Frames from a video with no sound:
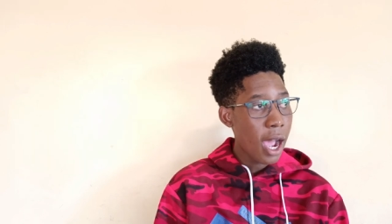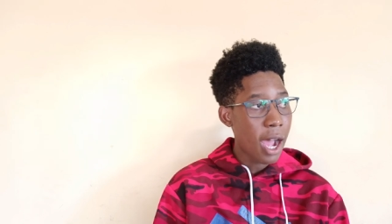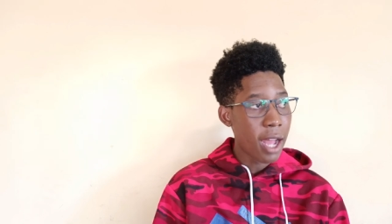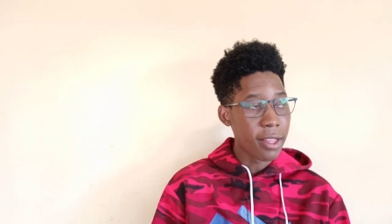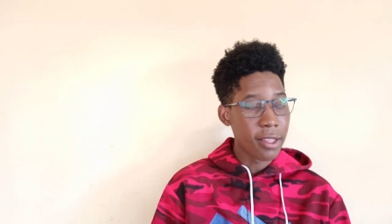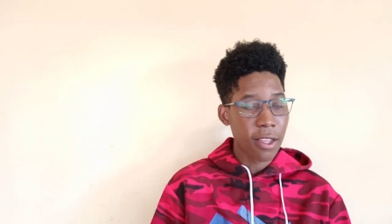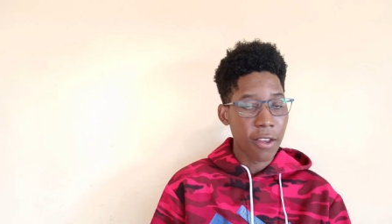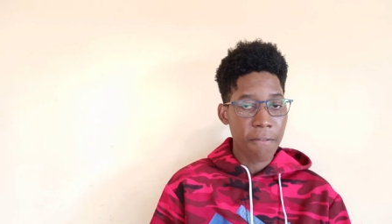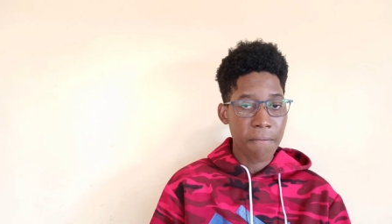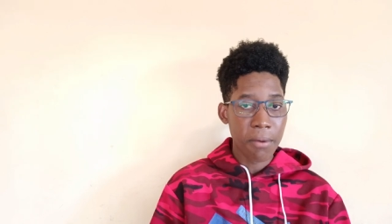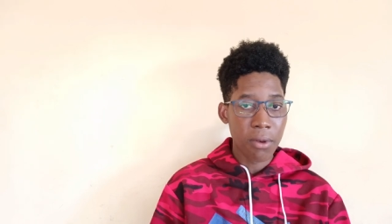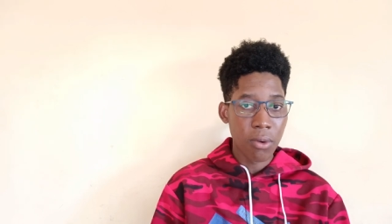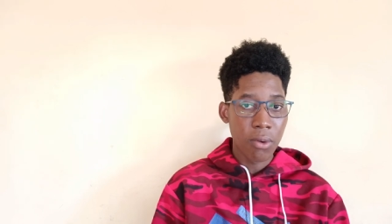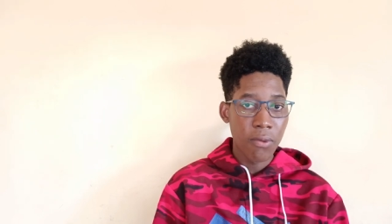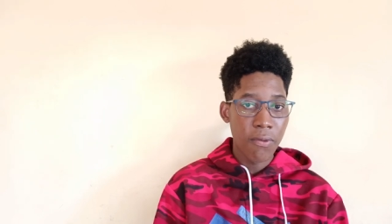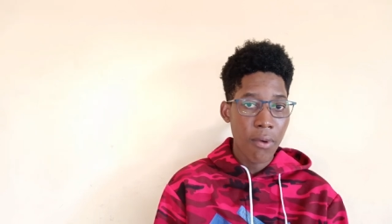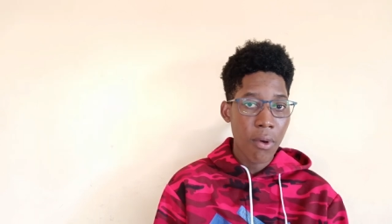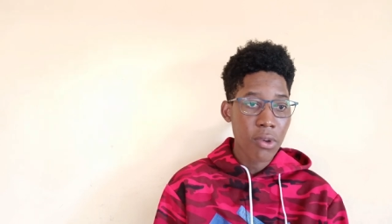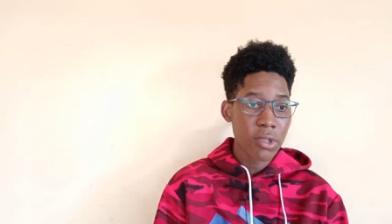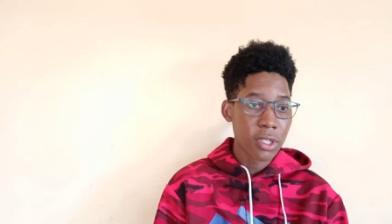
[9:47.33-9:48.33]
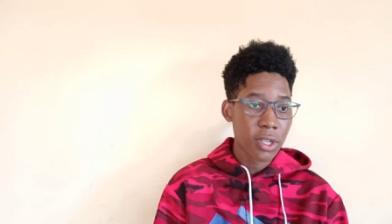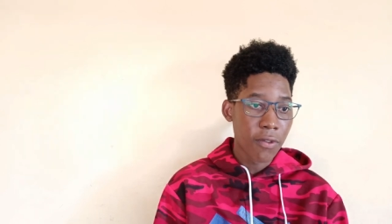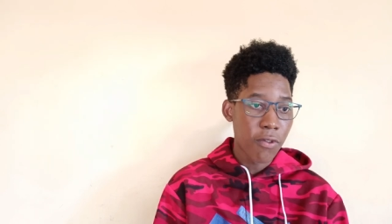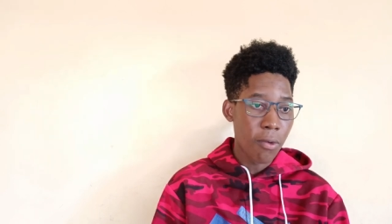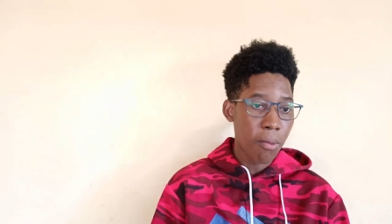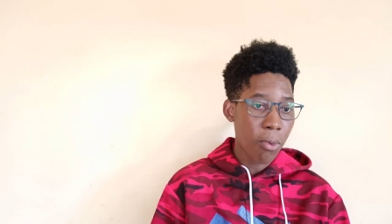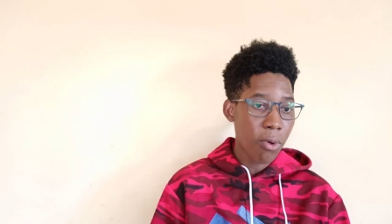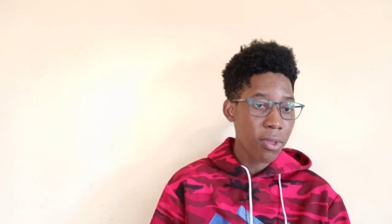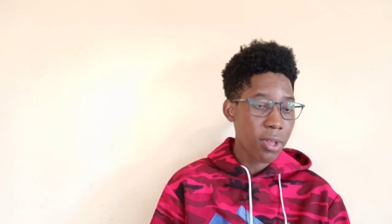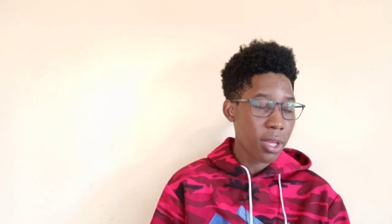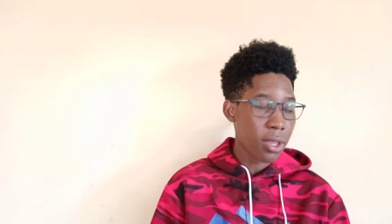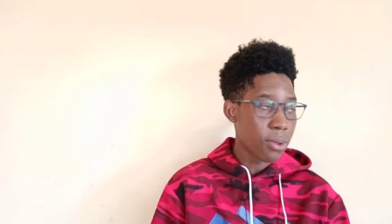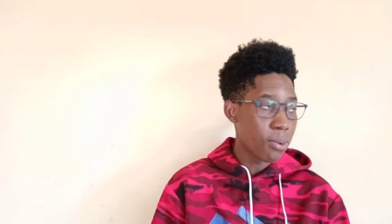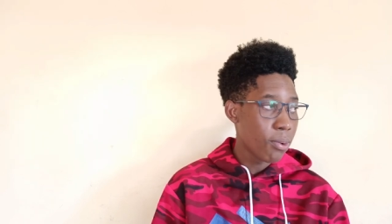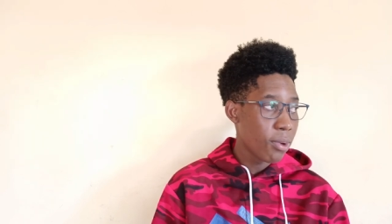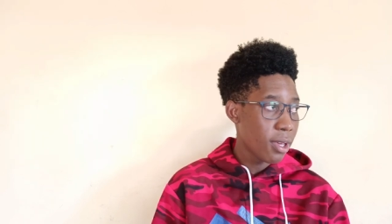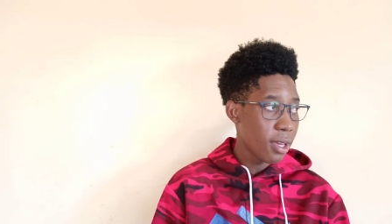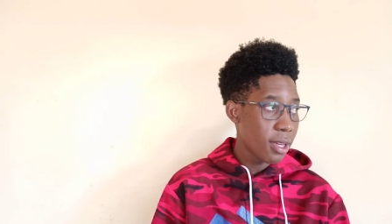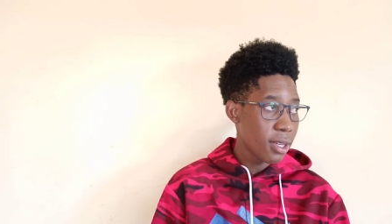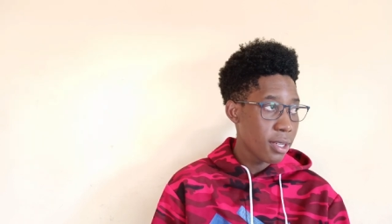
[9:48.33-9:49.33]
and have been on Vultr for more than
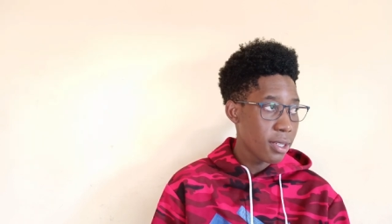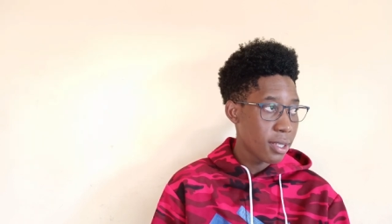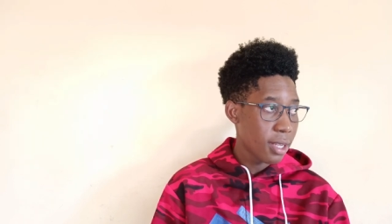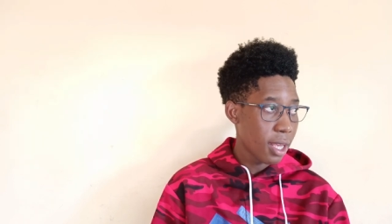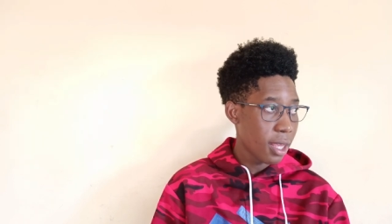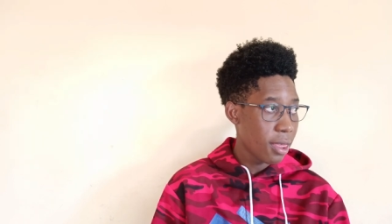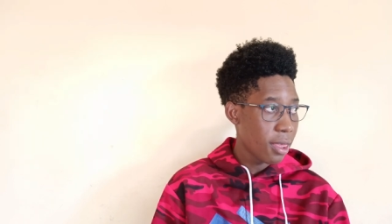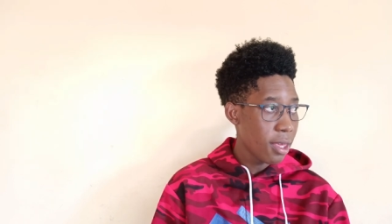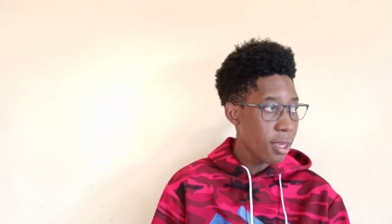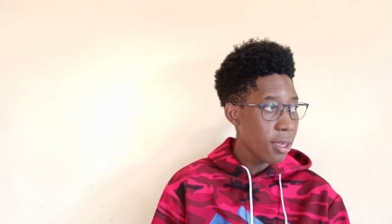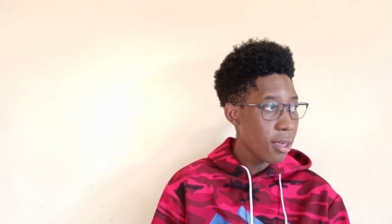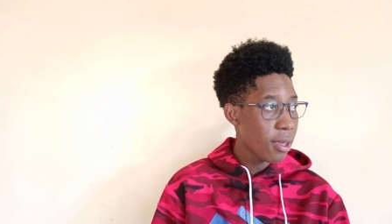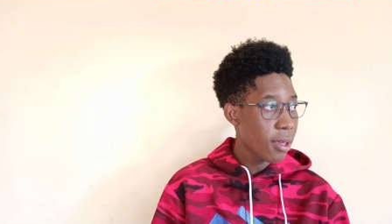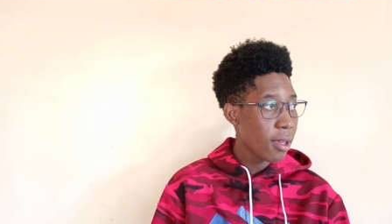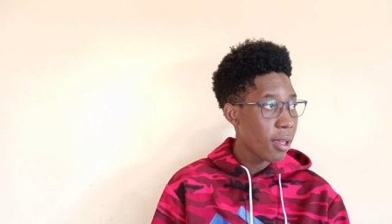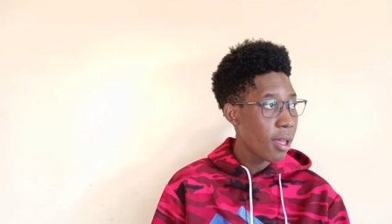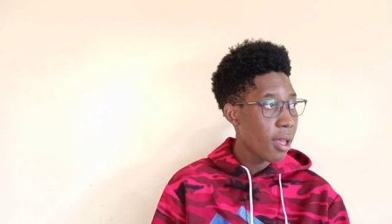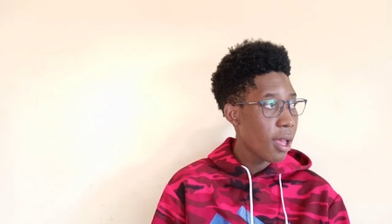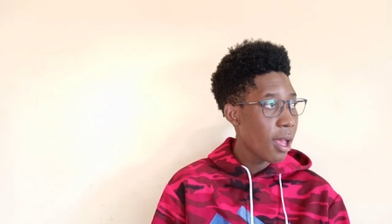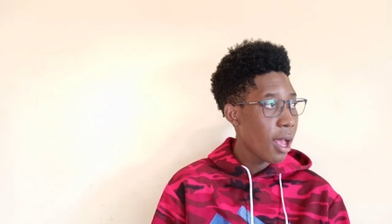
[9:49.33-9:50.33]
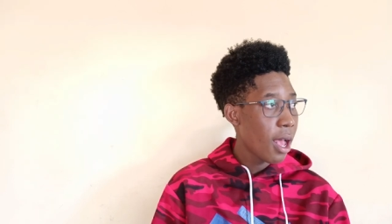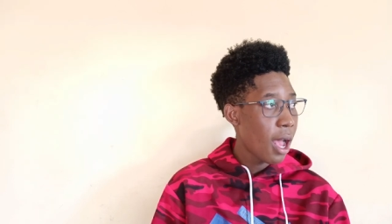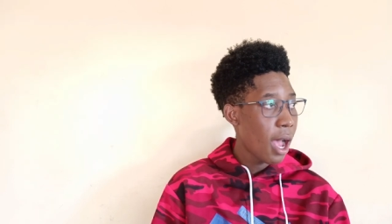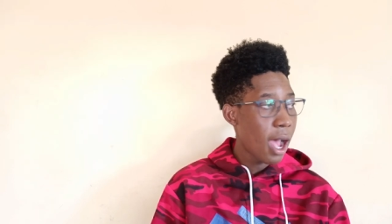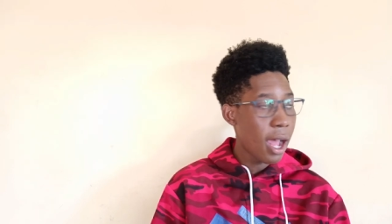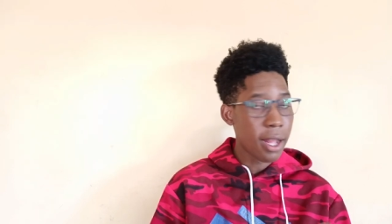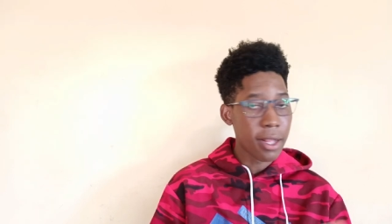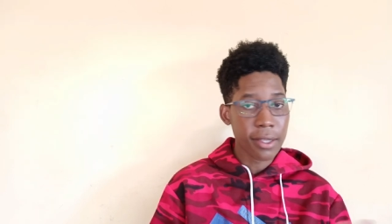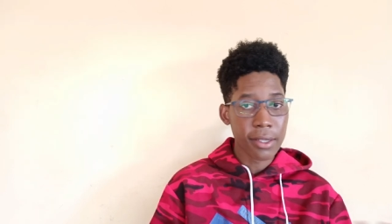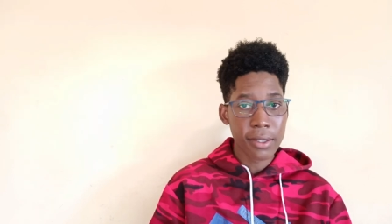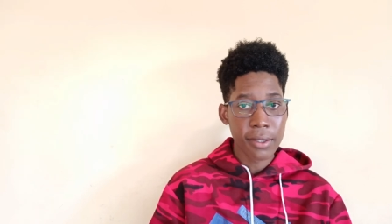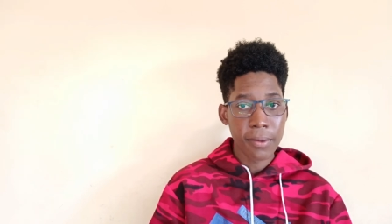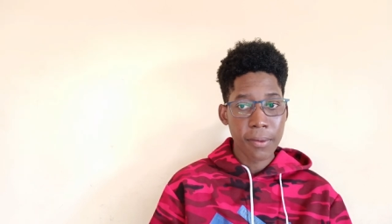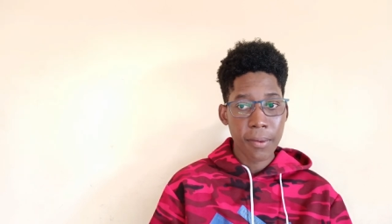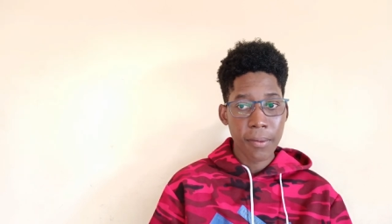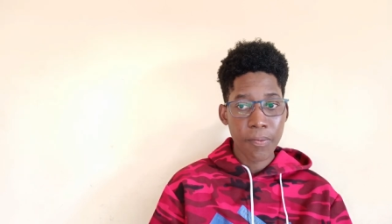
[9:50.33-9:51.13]
two years i think and